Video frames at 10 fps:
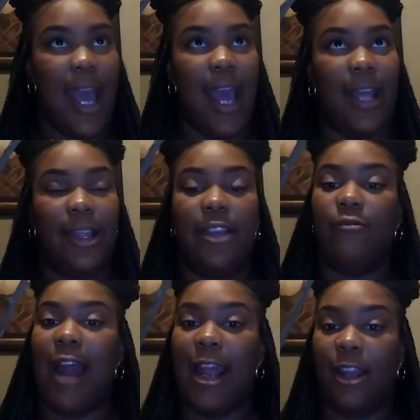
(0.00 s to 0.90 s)
and
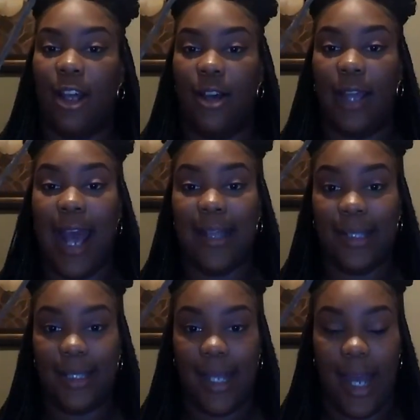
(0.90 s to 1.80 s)
the right lung
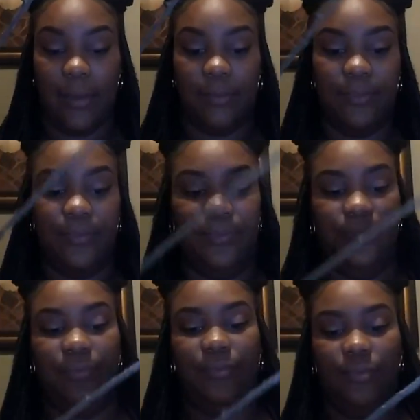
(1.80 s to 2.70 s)
has 10.
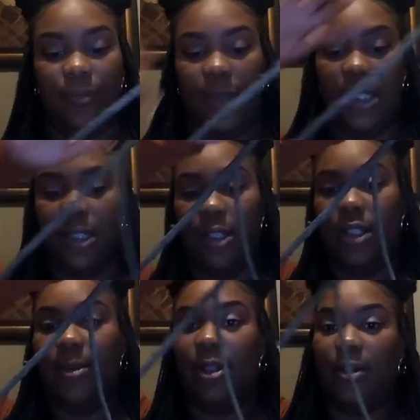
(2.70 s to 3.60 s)

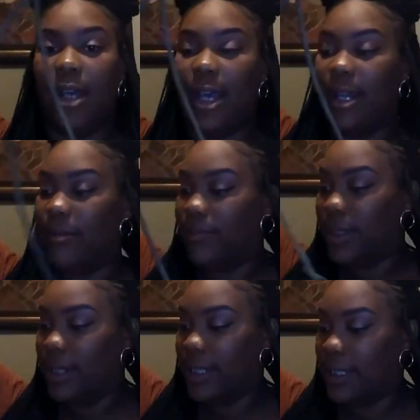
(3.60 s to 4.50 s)
So let me go ahead and
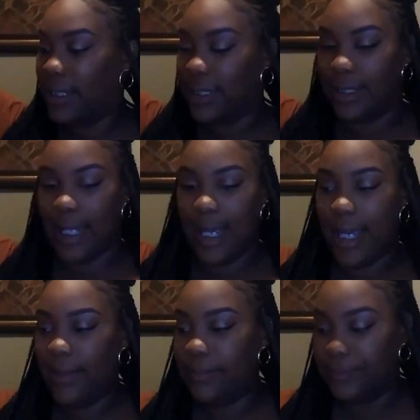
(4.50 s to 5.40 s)
put this to the
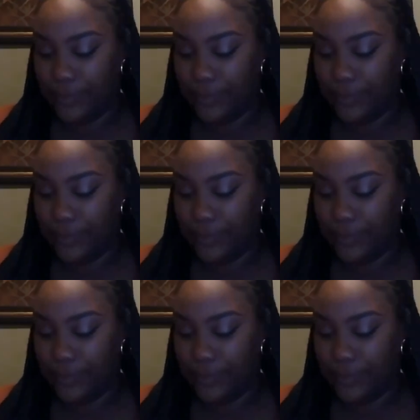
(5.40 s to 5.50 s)
side.